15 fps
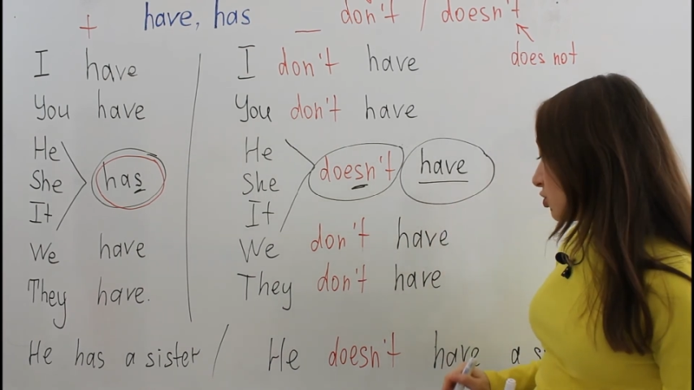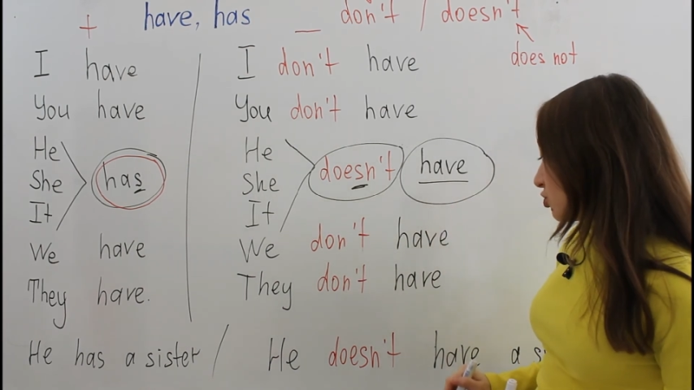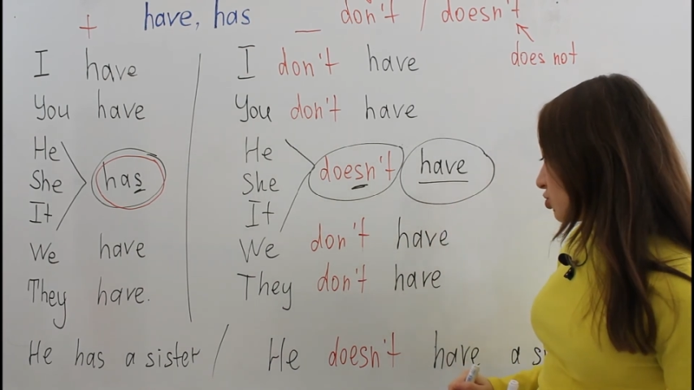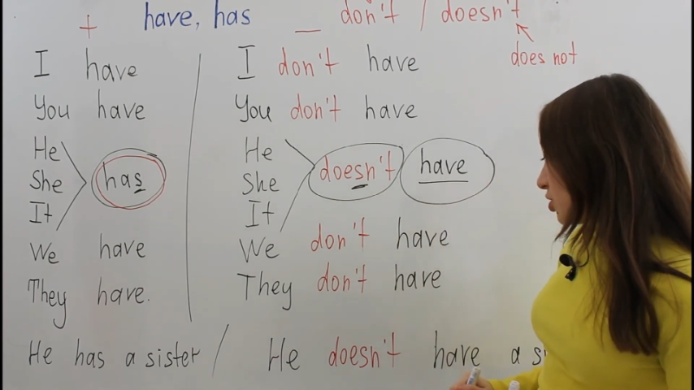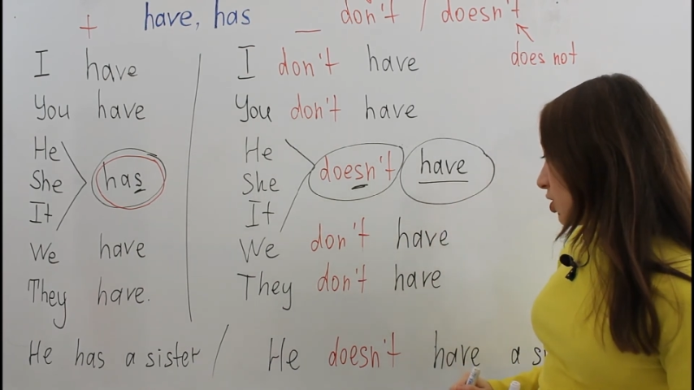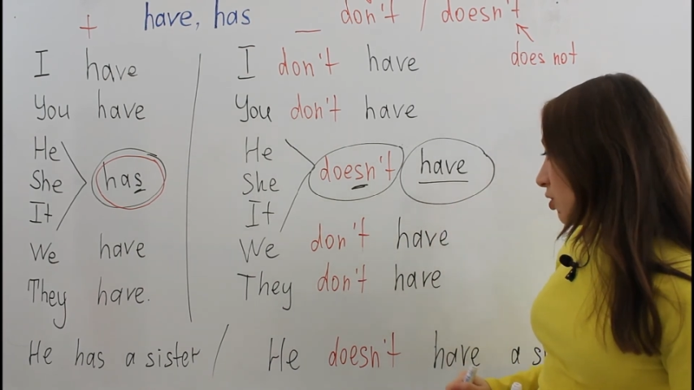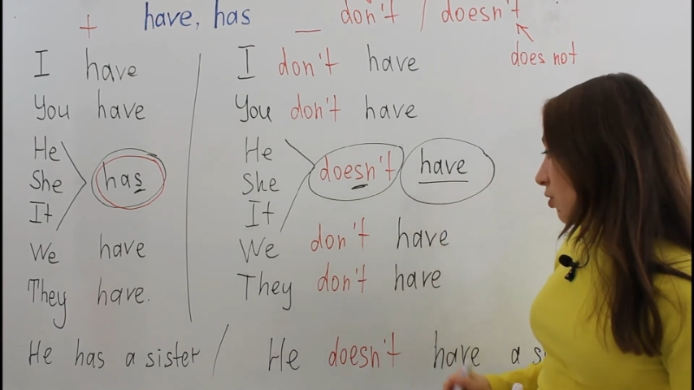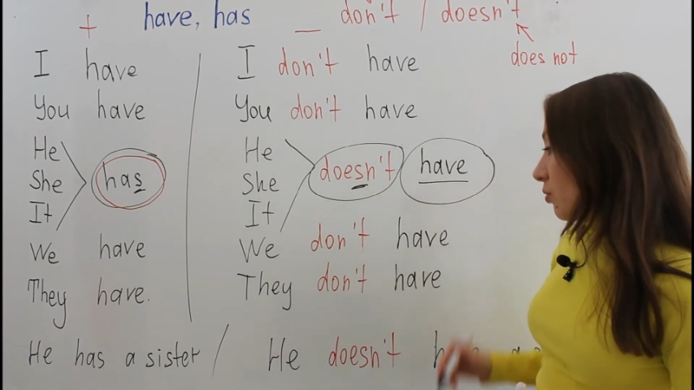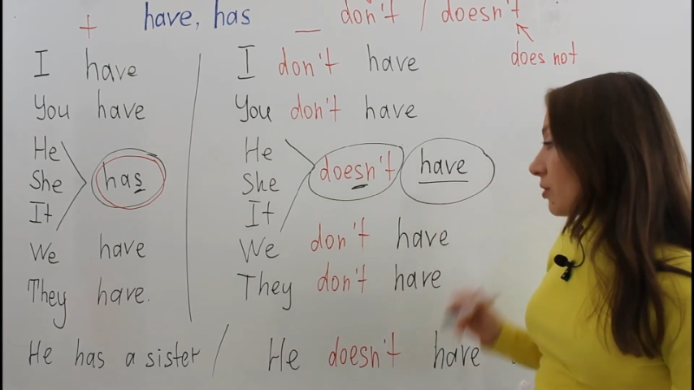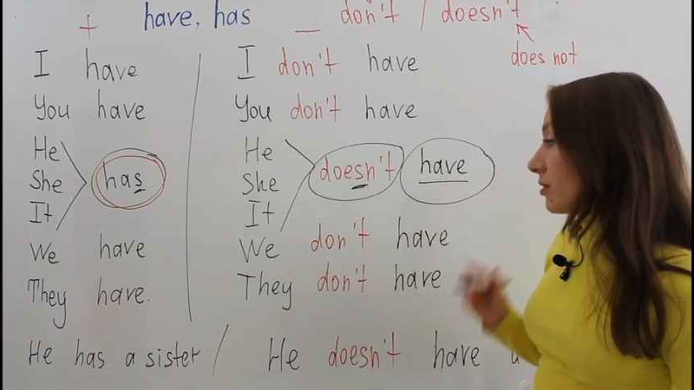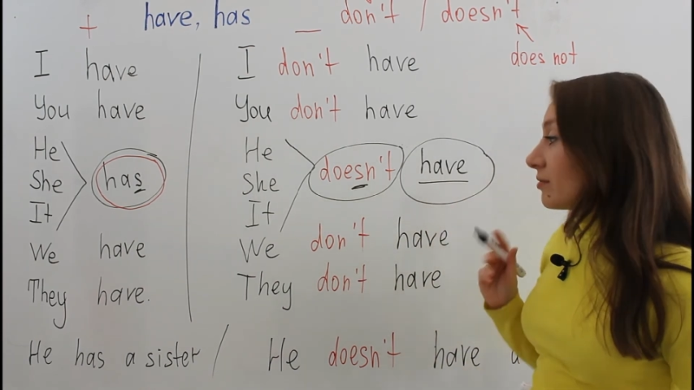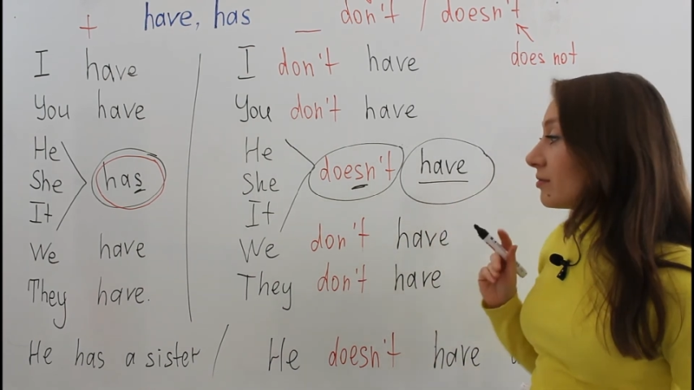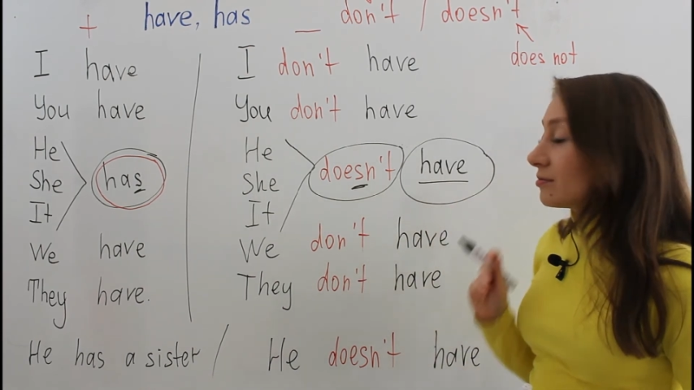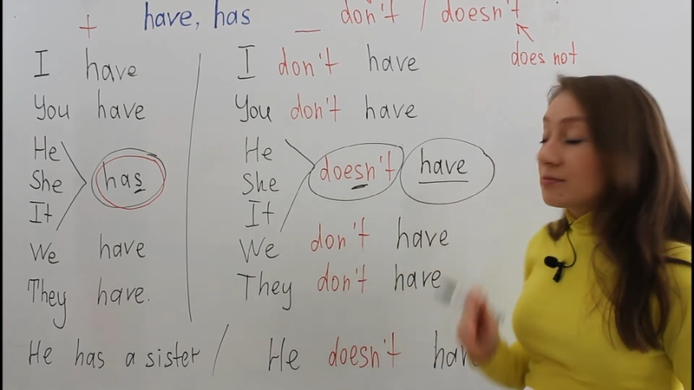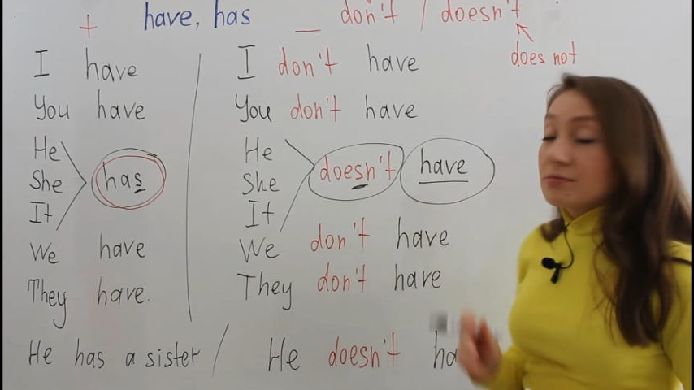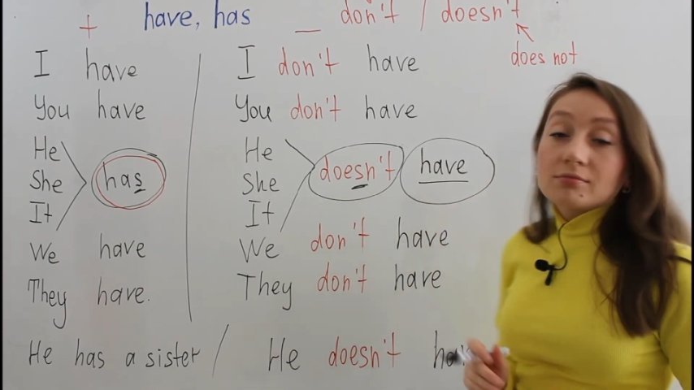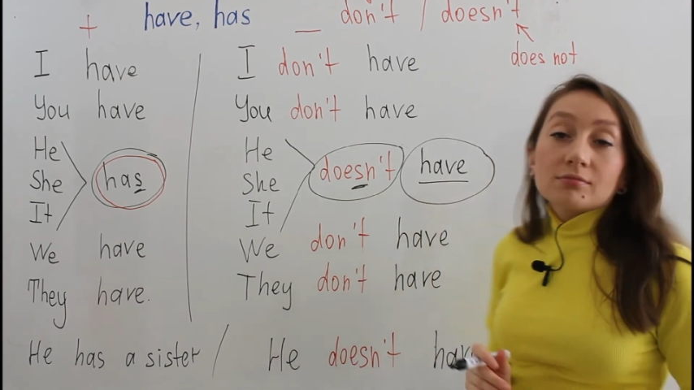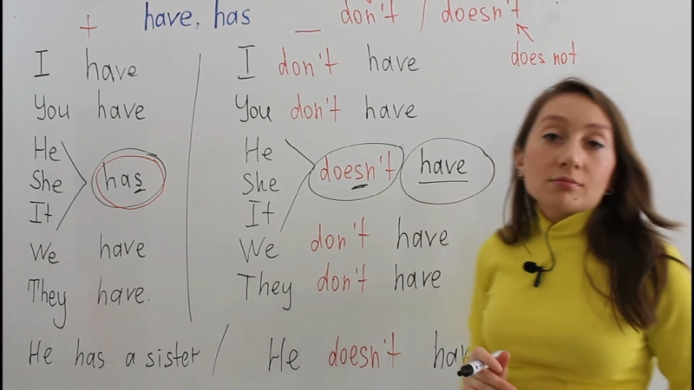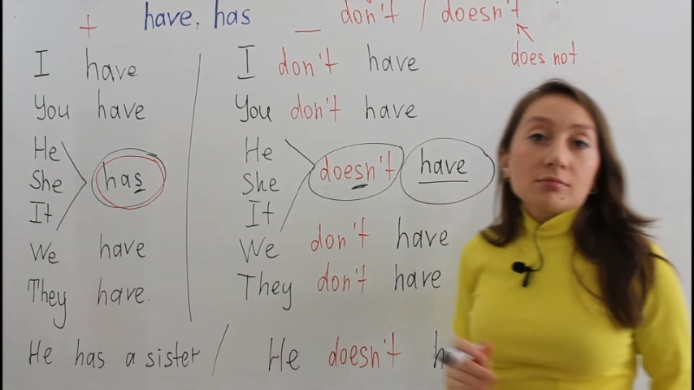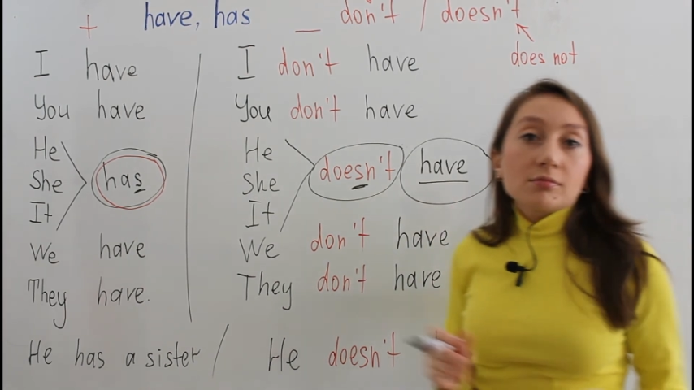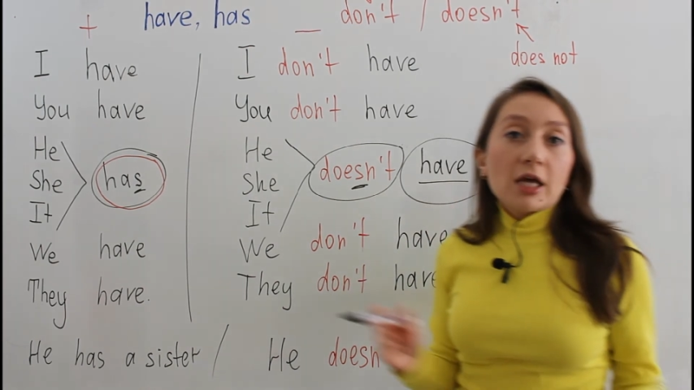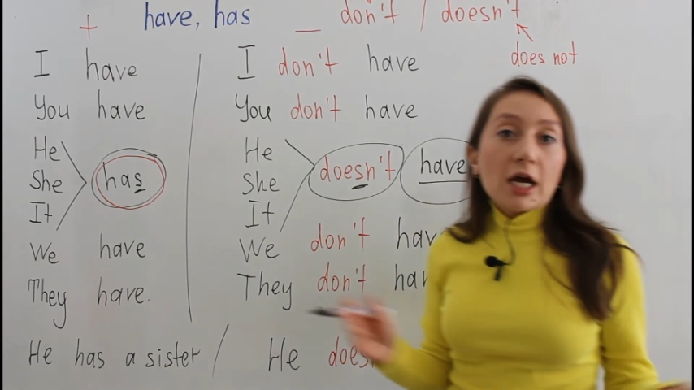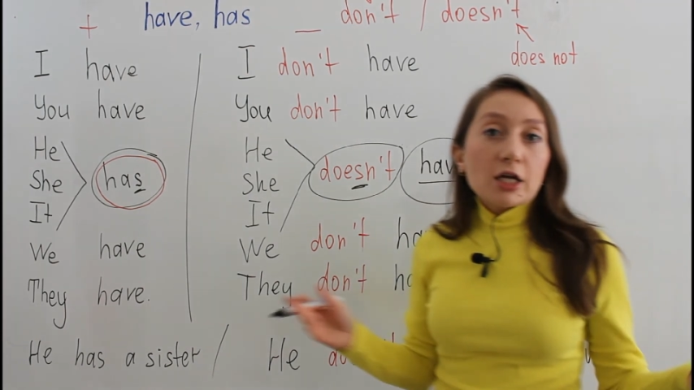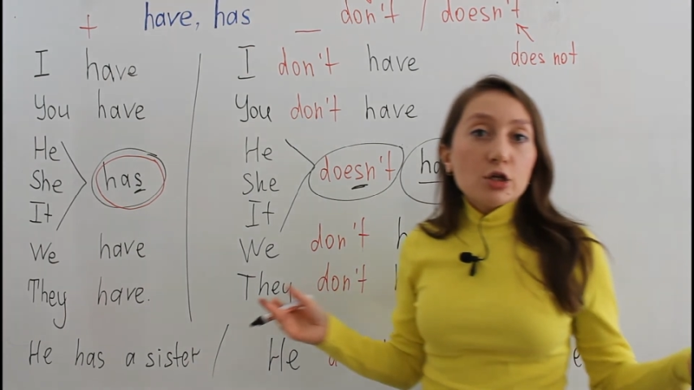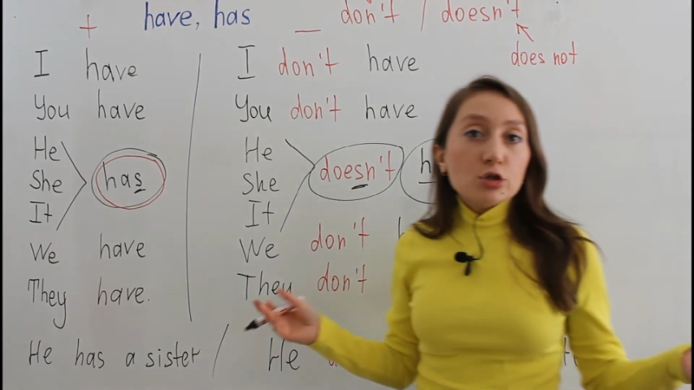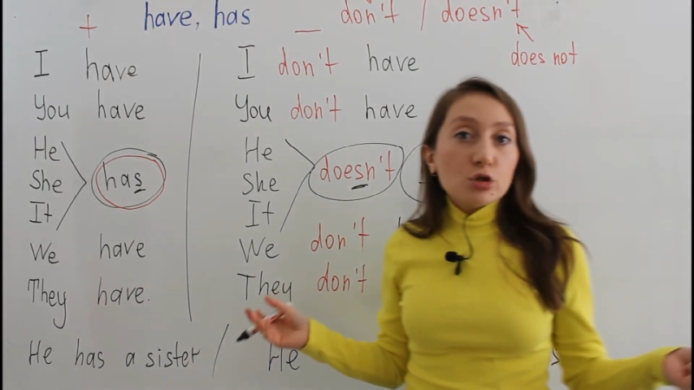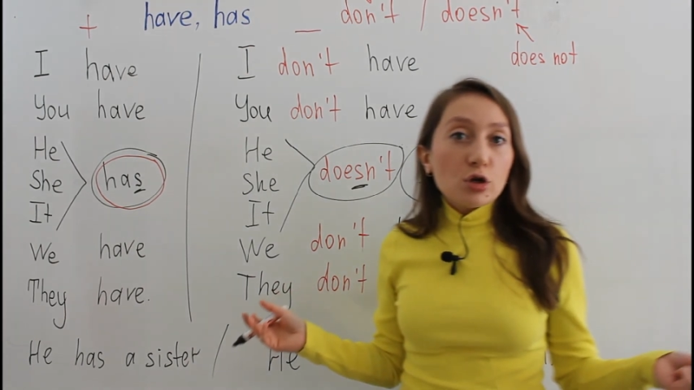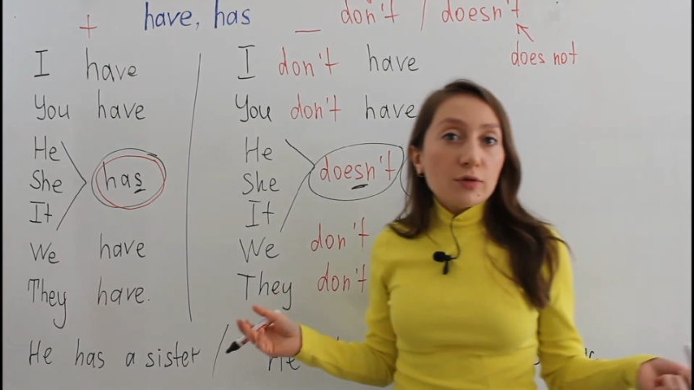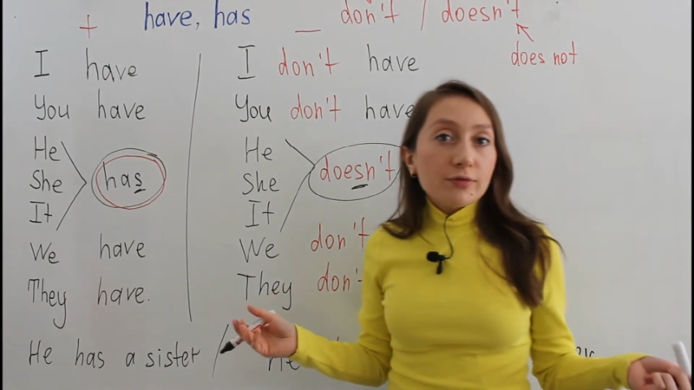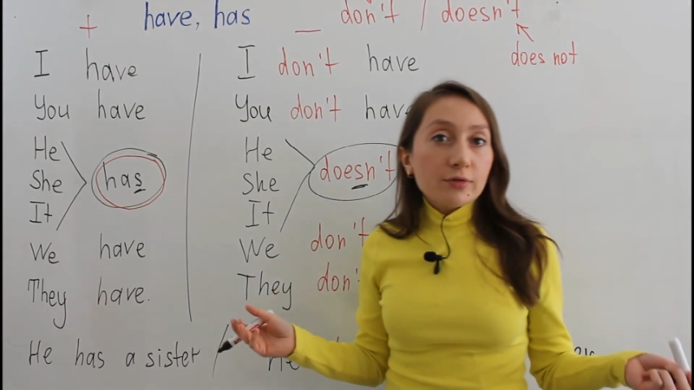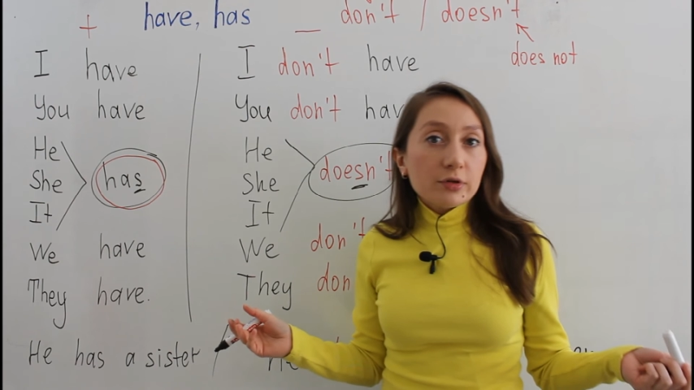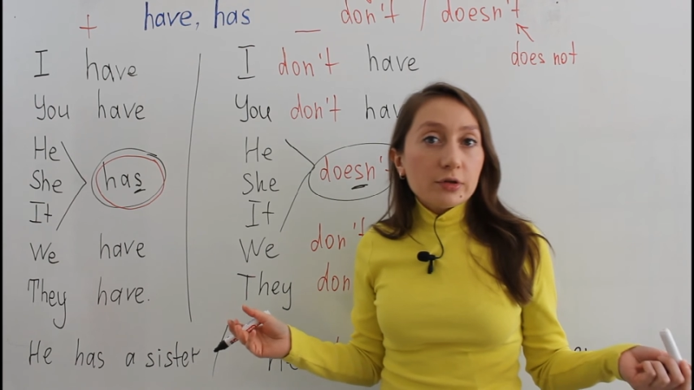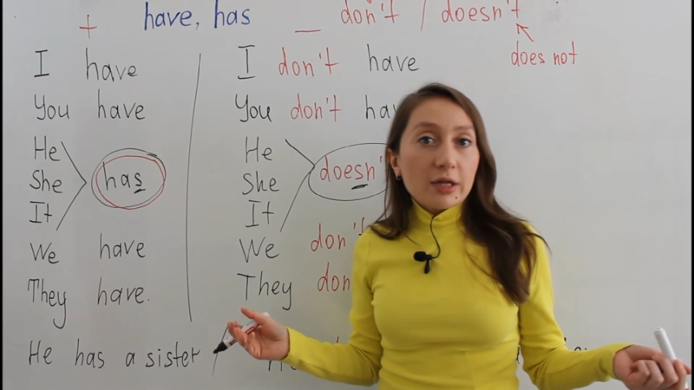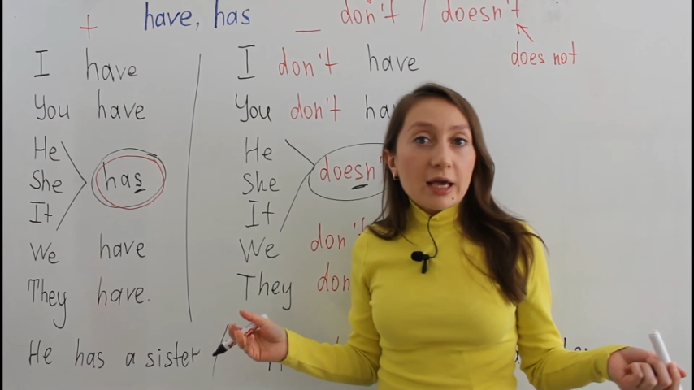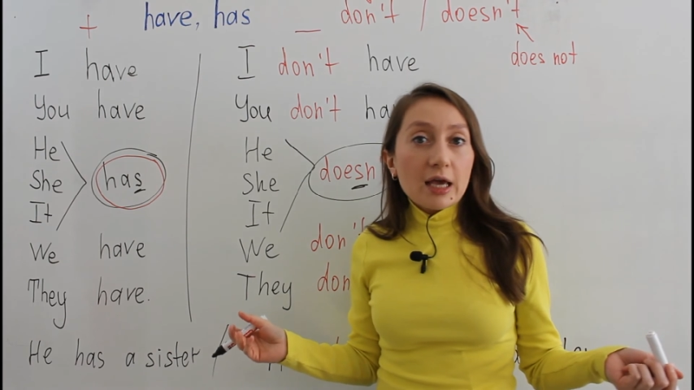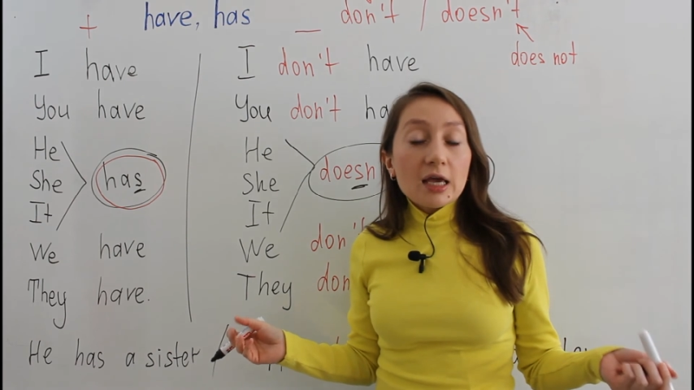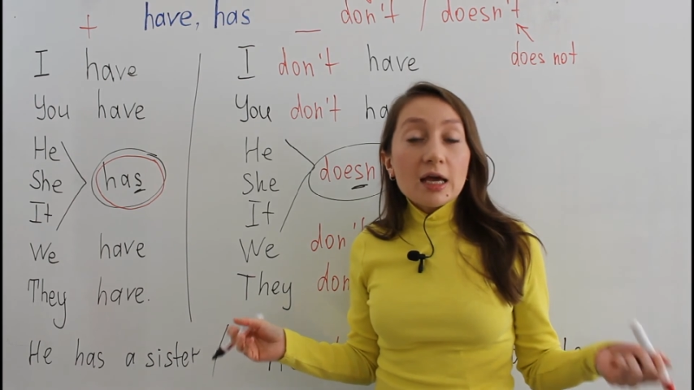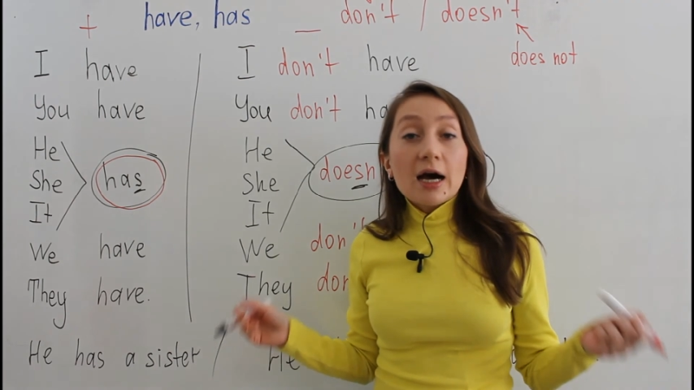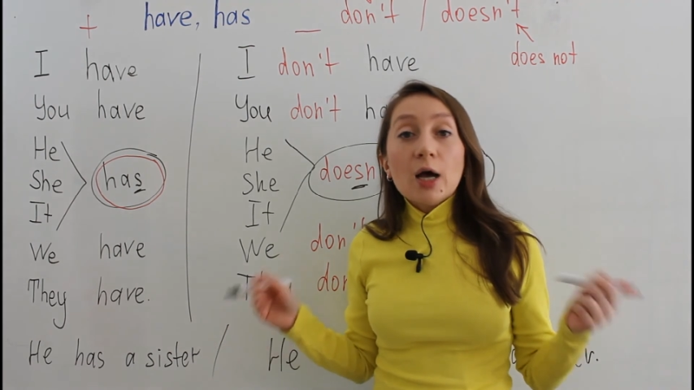So that is all for today.